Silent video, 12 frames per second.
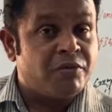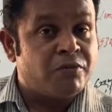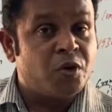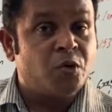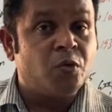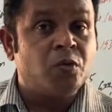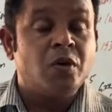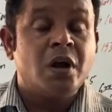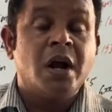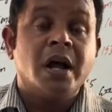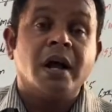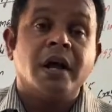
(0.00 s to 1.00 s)
view,
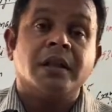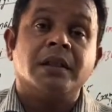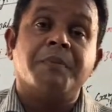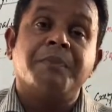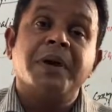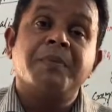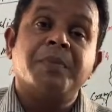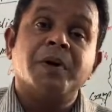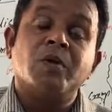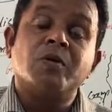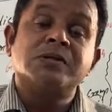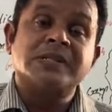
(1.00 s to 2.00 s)
the people
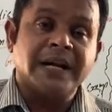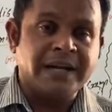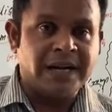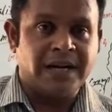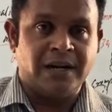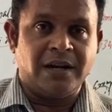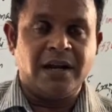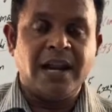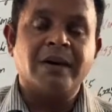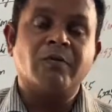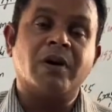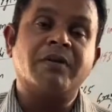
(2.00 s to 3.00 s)
who settled,
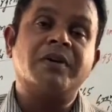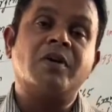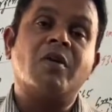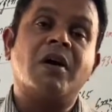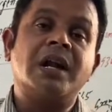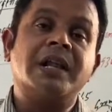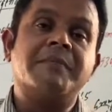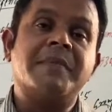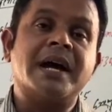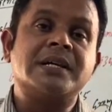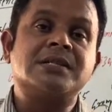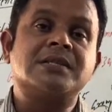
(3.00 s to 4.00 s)
like what we call them
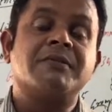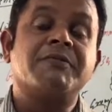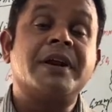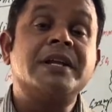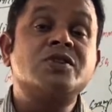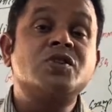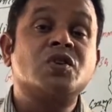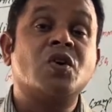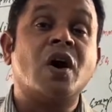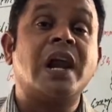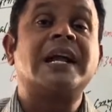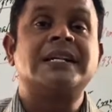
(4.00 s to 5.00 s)
as French
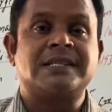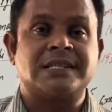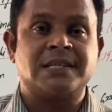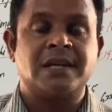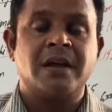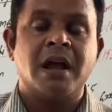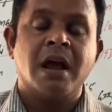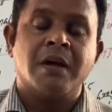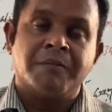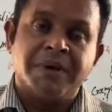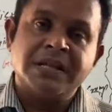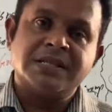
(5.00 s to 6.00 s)
colonies,
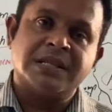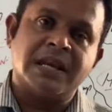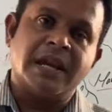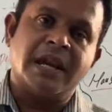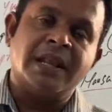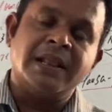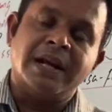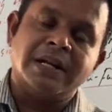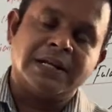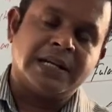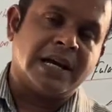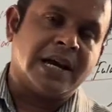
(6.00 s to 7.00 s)
means in
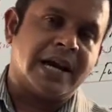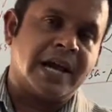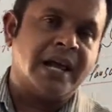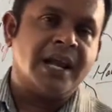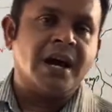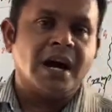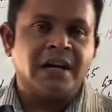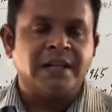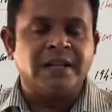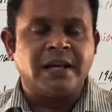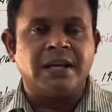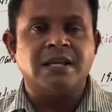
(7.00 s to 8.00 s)
that area or in
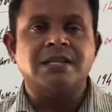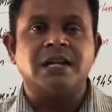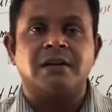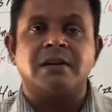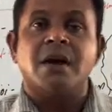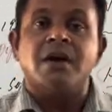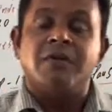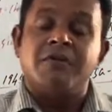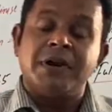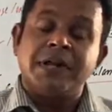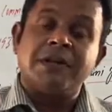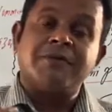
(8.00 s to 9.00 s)
the region
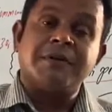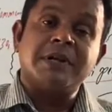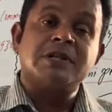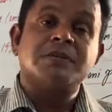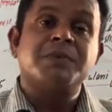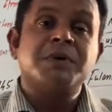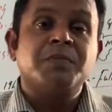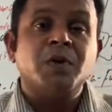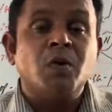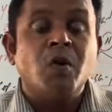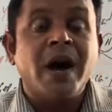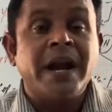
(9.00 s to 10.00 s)
where the French people
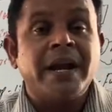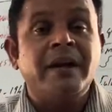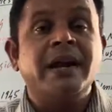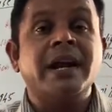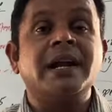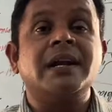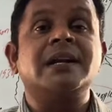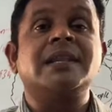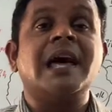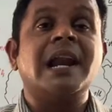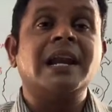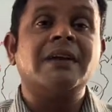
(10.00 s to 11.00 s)
who are educated,
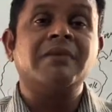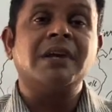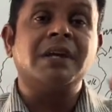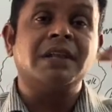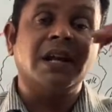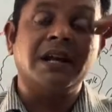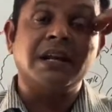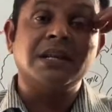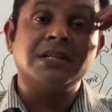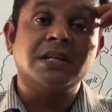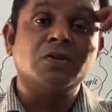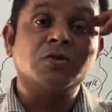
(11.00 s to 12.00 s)
they are living in that
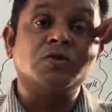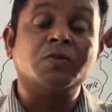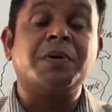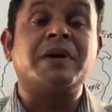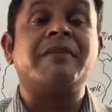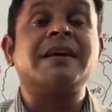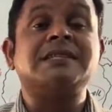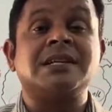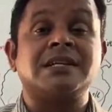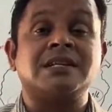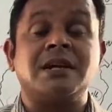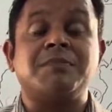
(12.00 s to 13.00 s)
region to supervise
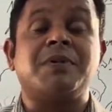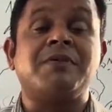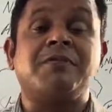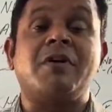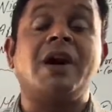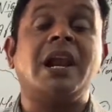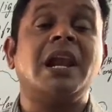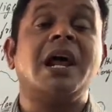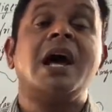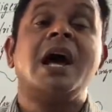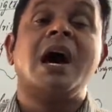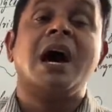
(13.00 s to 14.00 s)
such type of
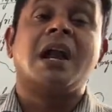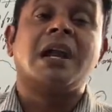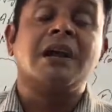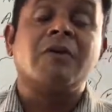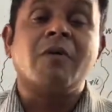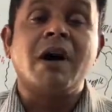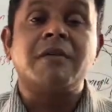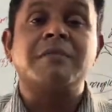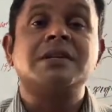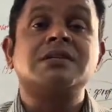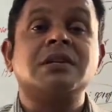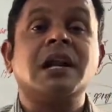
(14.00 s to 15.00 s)
all
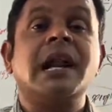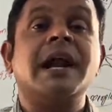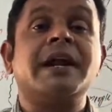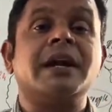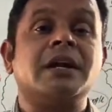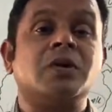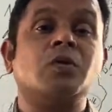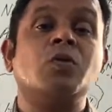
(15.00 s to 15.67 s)
requirements related to